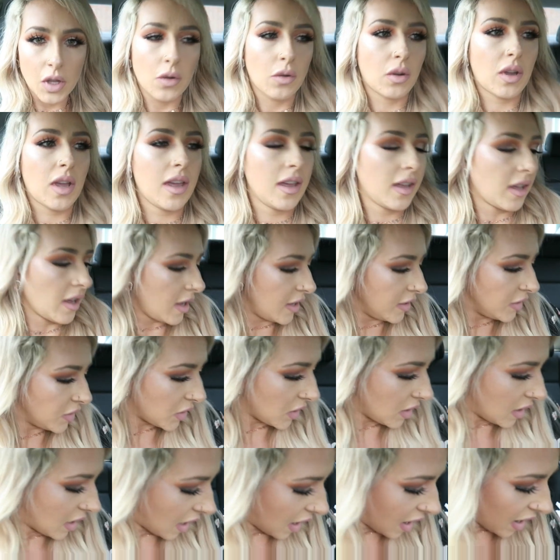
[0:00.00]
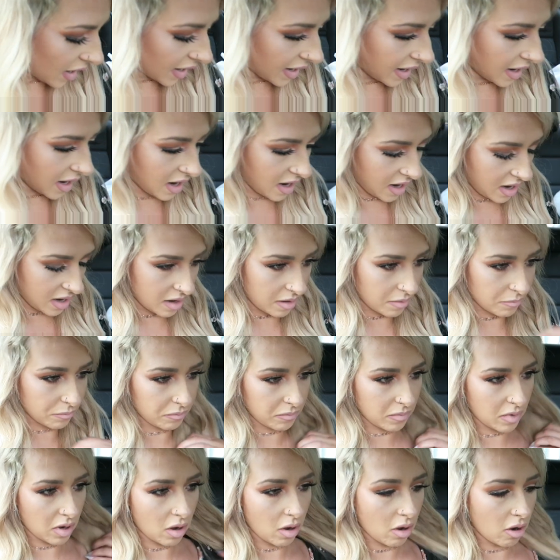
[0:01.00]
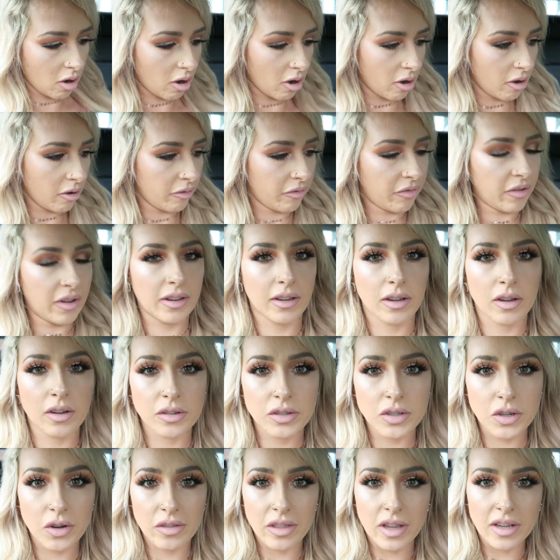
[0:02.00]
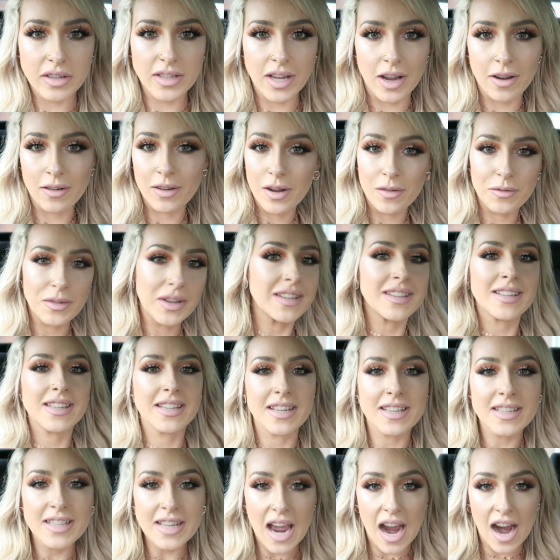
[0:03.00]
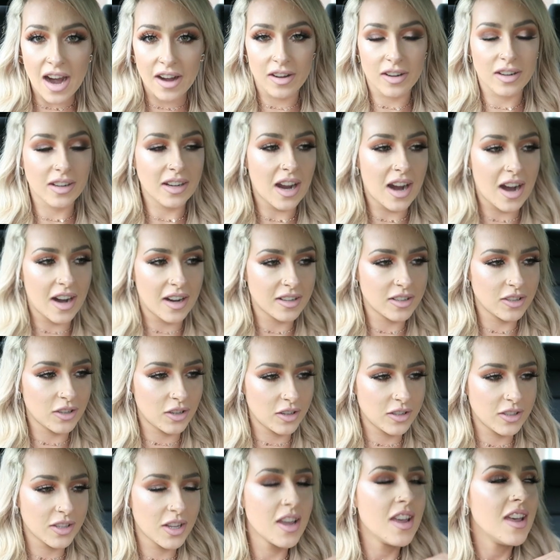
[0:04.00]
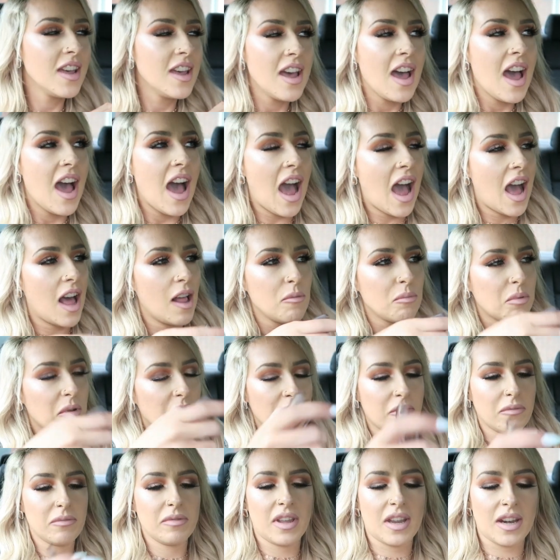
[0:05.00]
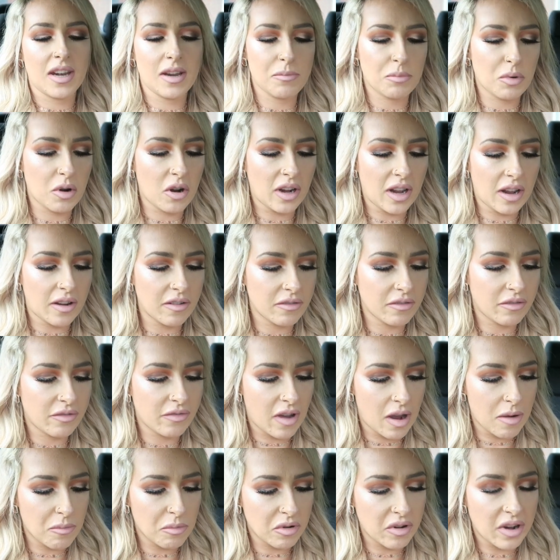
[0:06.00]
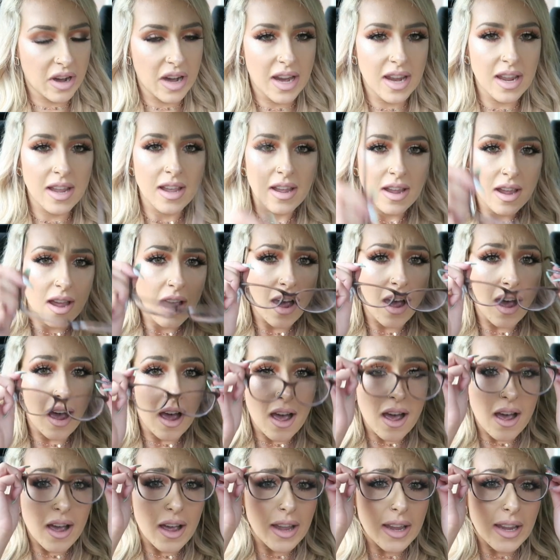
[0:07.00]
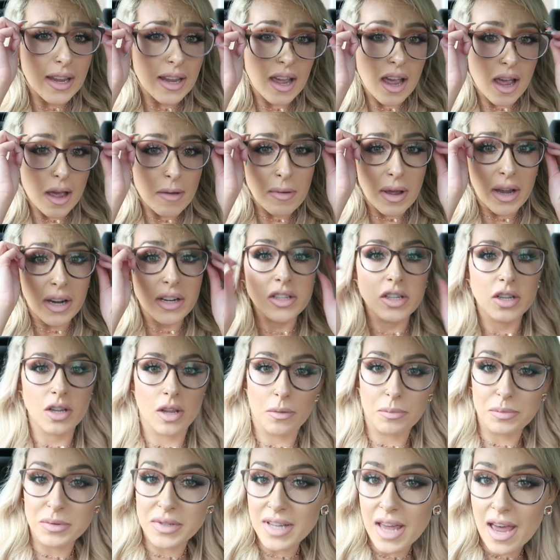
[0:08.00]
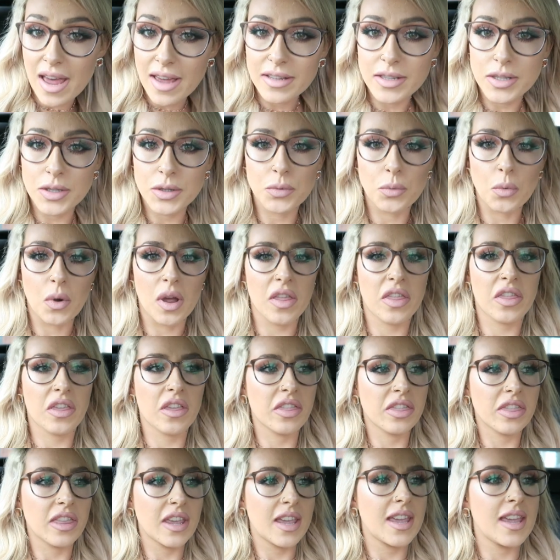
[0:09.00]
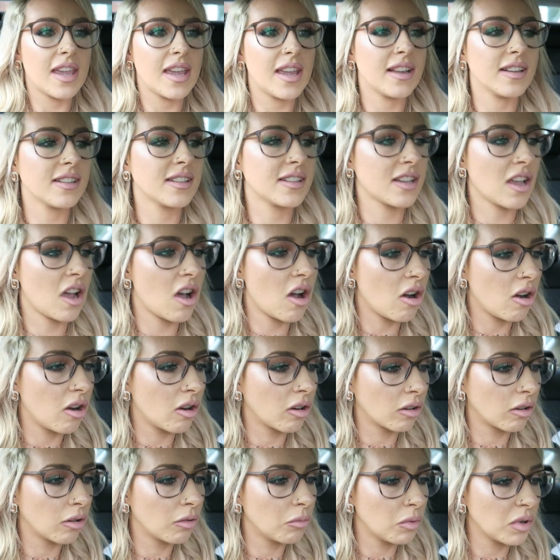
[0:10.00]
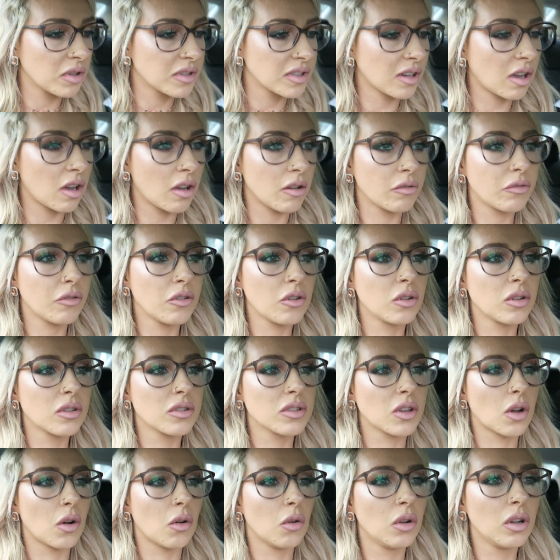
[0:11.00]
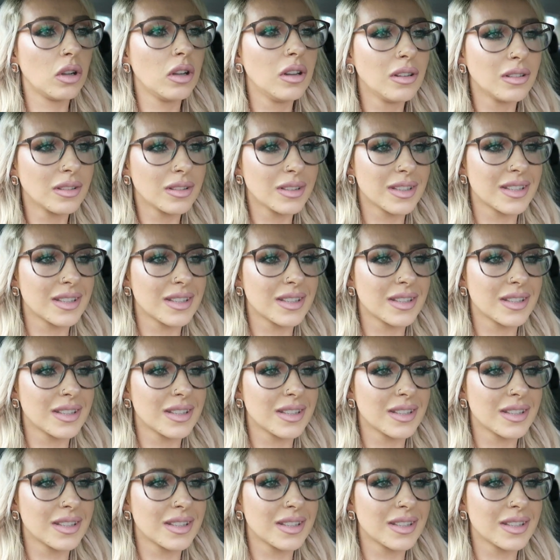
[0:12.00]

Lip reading: Okay, guys, I am off. I'm going to turn that down. I'm listening to Aaron Carter's album that he brought out in February. I am actually obsessed with the song, what's it called, Fool's Gold.